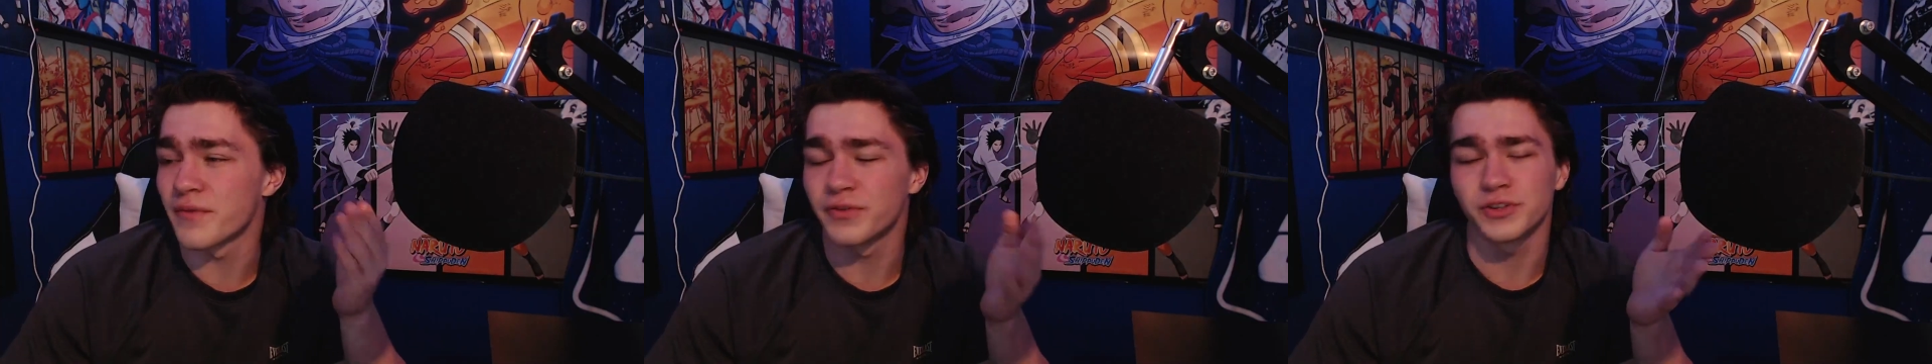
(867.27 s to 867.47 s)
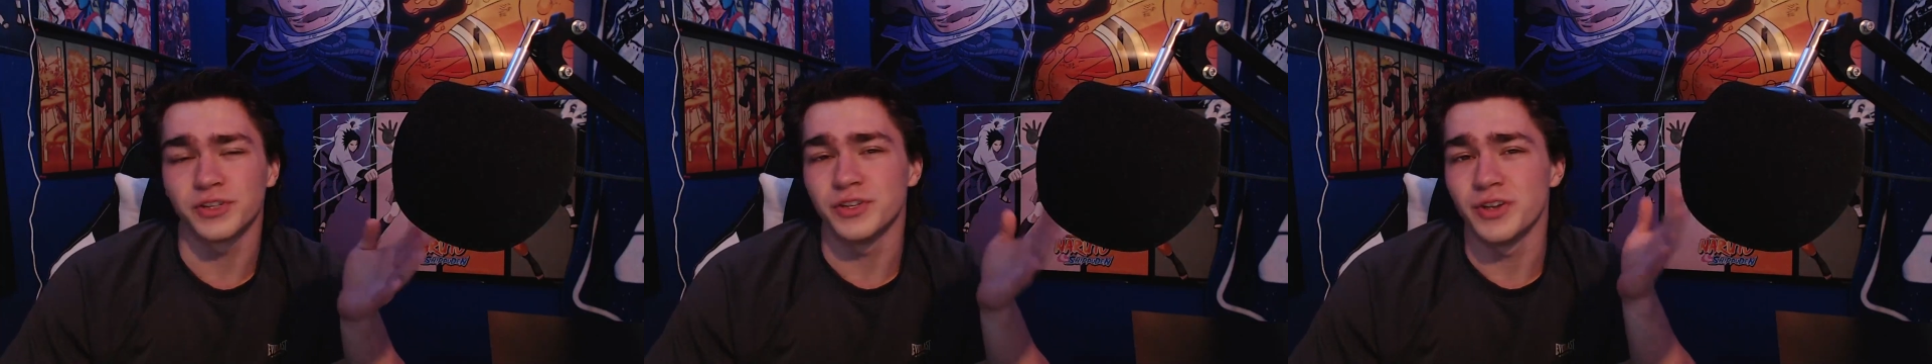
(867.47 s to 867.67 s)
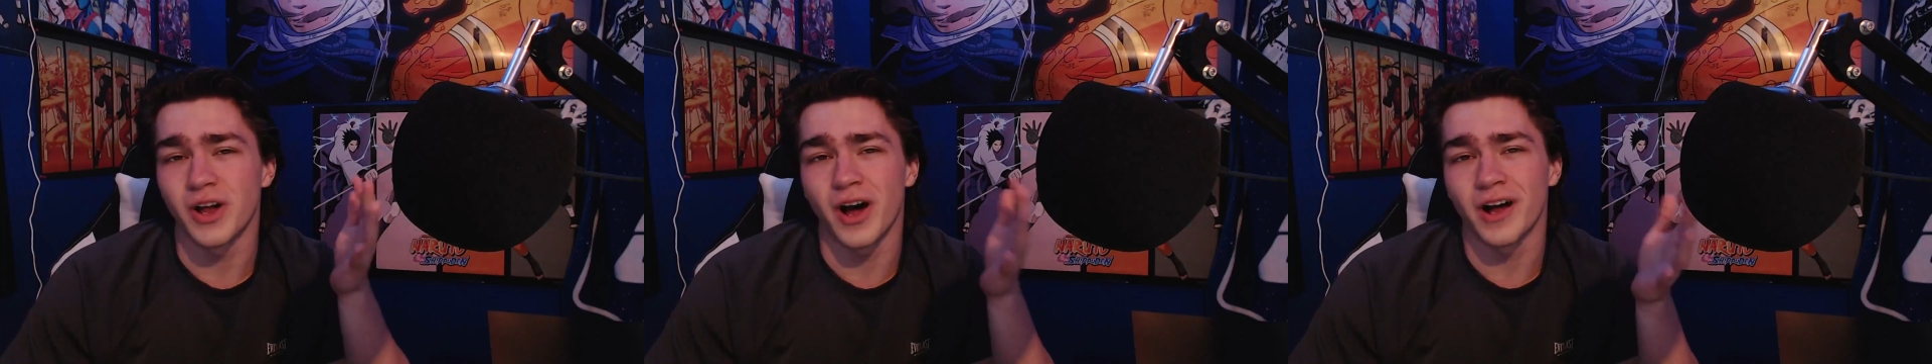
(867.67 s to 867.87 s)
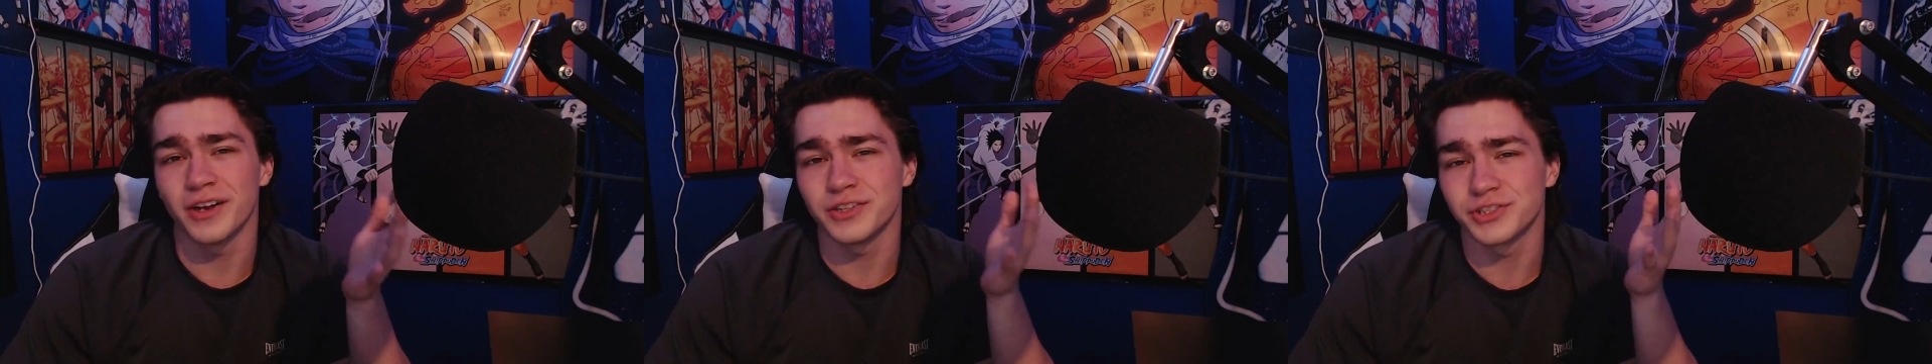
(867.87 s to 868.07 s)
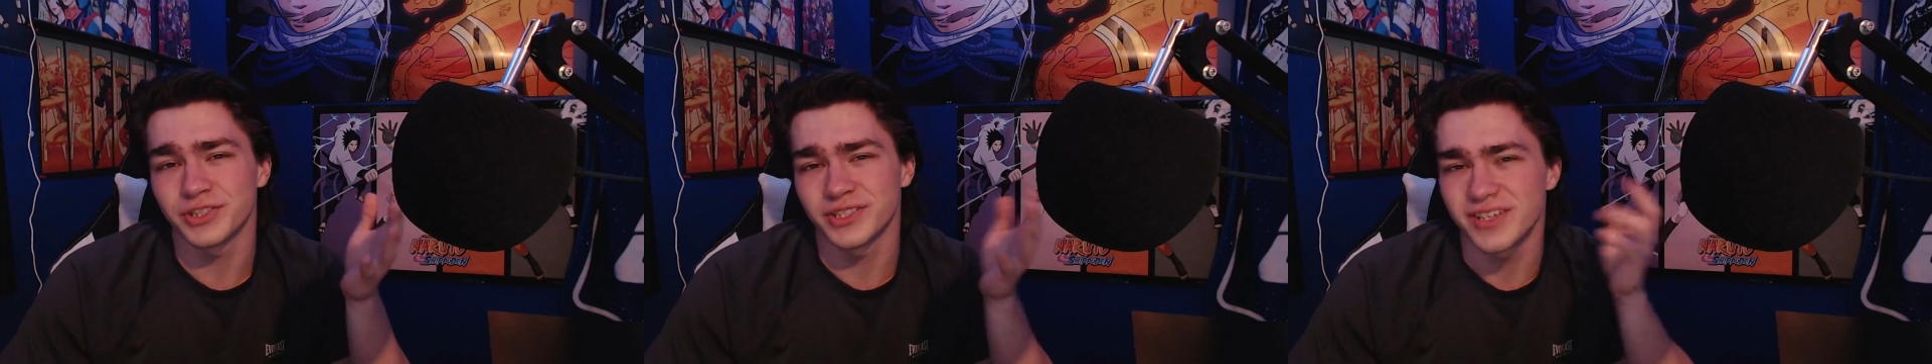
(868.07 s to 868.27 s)
to not
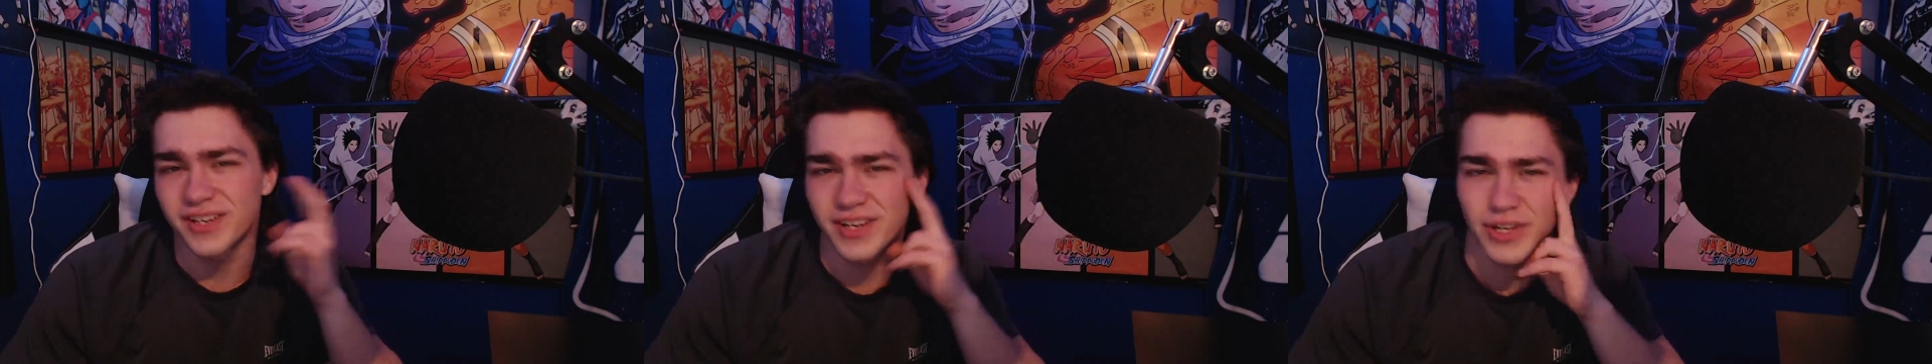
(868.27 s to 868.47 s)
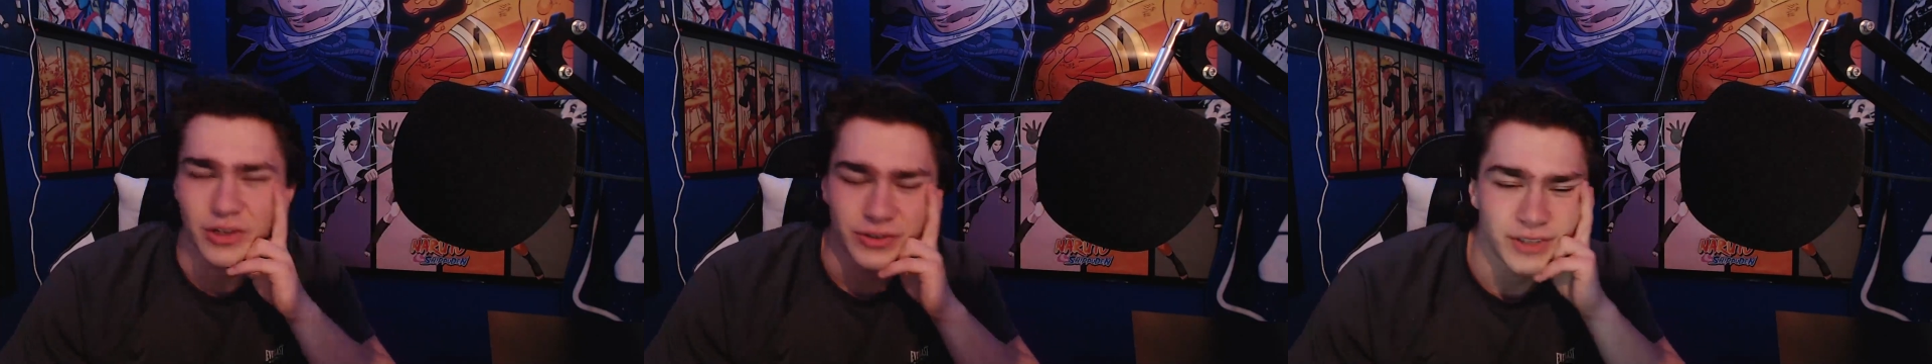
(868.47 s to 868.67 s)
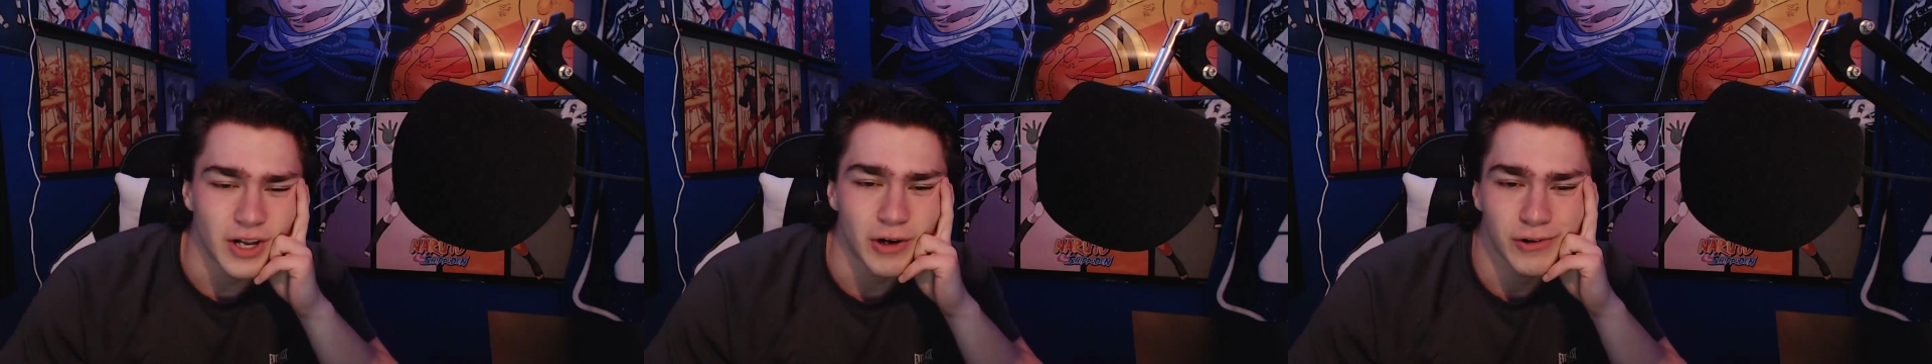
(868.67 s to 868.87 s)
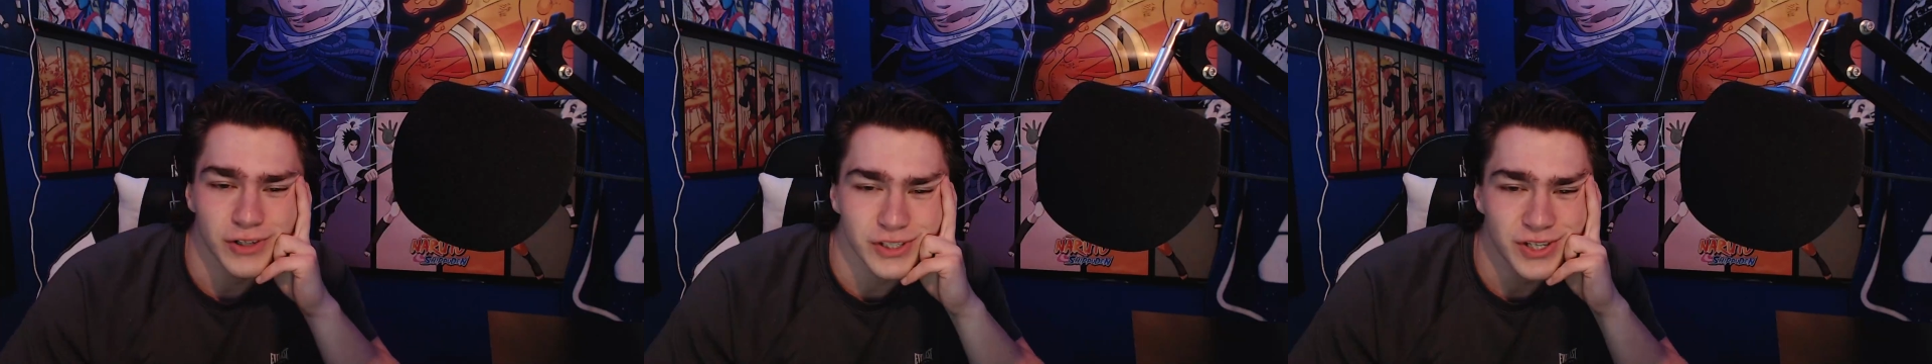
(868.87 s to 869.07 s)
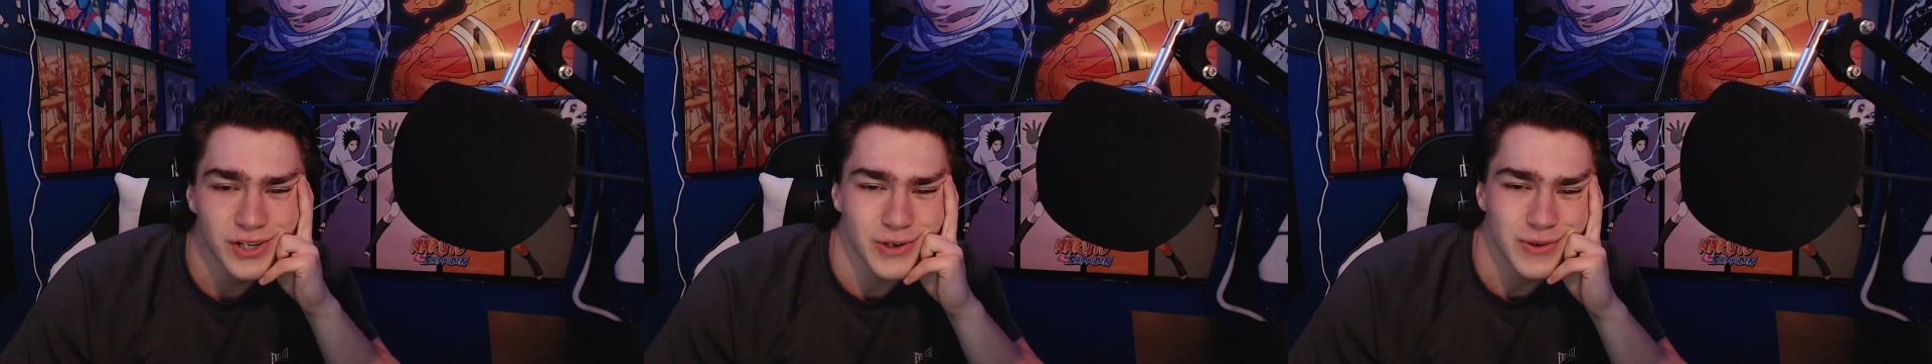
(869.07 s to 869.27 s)
just kill Naruto